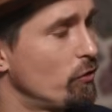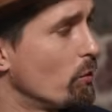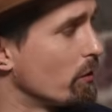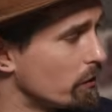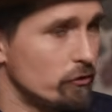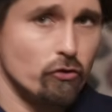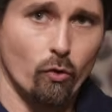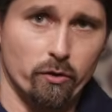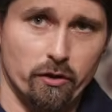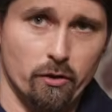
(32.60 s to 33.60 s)
Shore
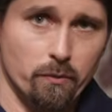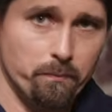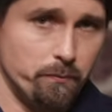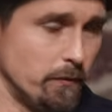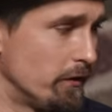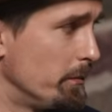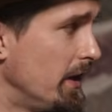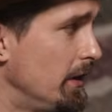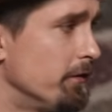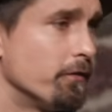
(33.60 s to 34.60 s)
Chore Coat. It's
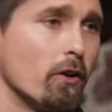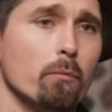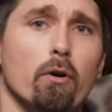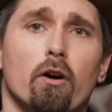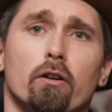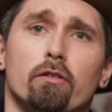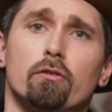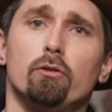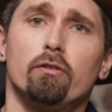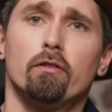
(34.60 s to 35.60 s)
made from our
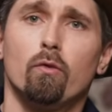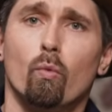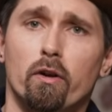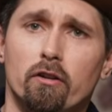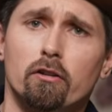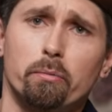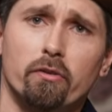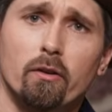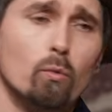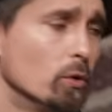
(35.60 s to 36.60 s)
exclusive
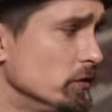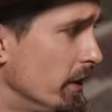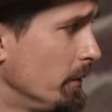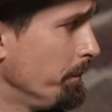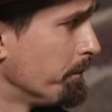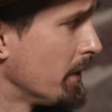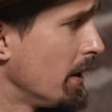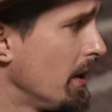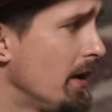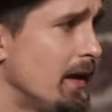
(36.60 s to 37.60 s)
100% wool denim,
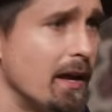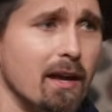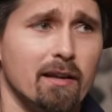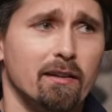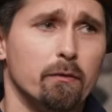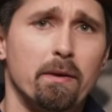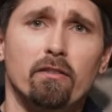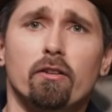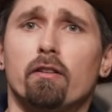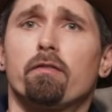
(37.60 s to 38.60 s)
and it's
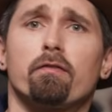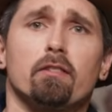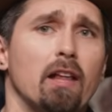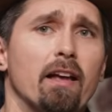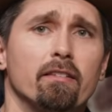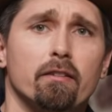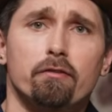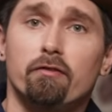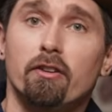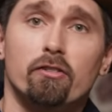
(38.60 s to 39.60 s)
based on the classic
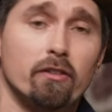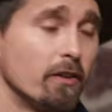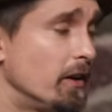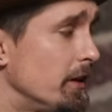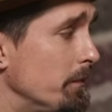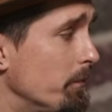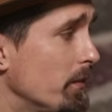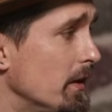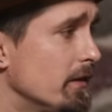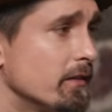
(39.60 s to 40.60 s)
French design.
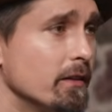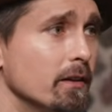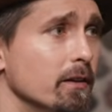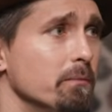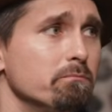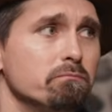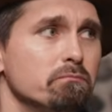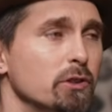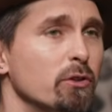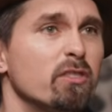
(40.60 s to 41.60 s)
It's a
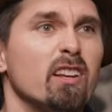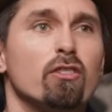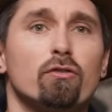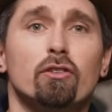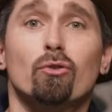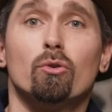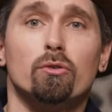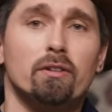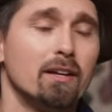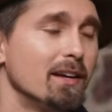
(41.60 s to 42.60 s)
century
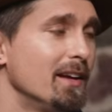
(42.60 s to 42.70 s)
old.